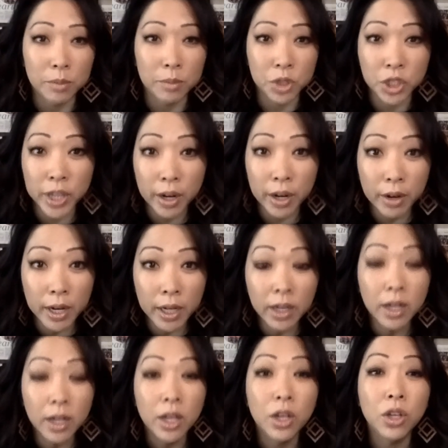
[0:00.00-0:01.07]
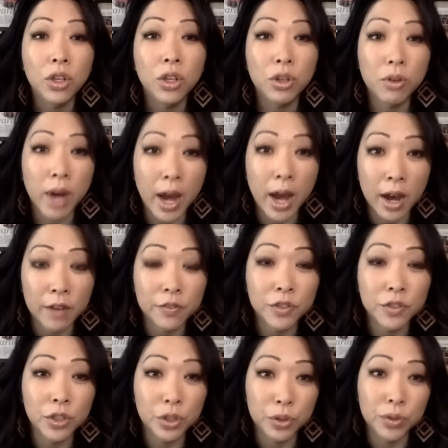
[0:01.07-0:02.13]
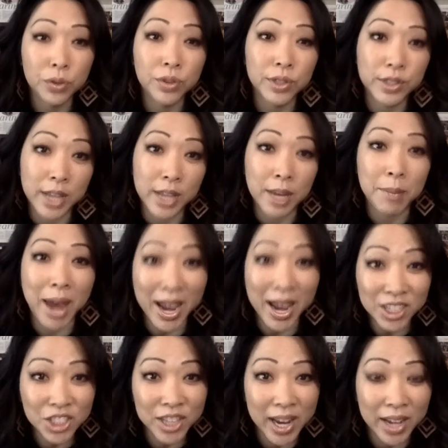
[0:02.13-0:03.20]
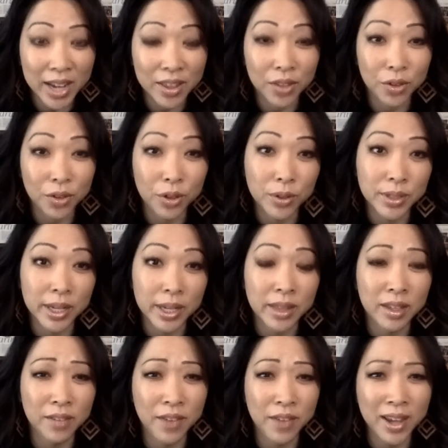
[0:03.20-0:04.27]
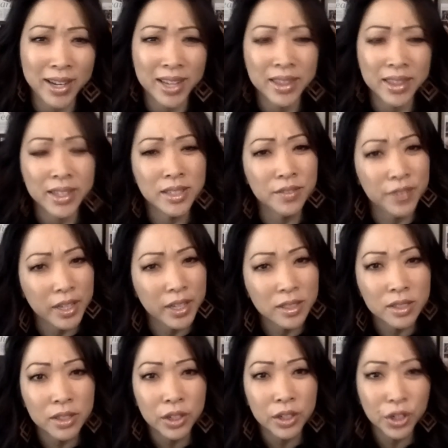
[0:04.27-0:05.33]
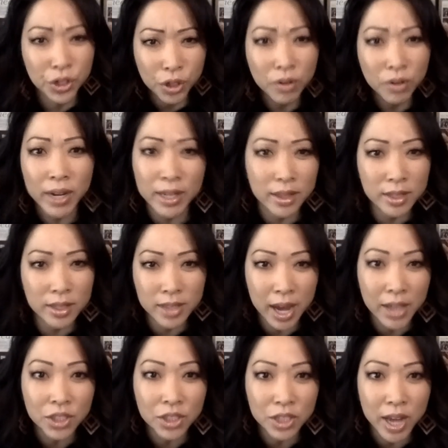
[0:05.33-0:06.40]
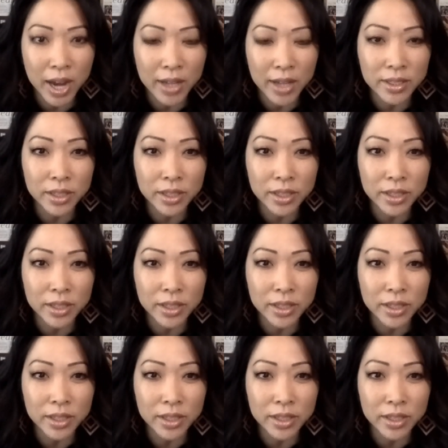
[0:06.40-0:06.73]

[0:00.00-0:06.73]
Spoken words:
sharing, you have to use the same hashtag that they're using at the event. And these events curate these hashtags.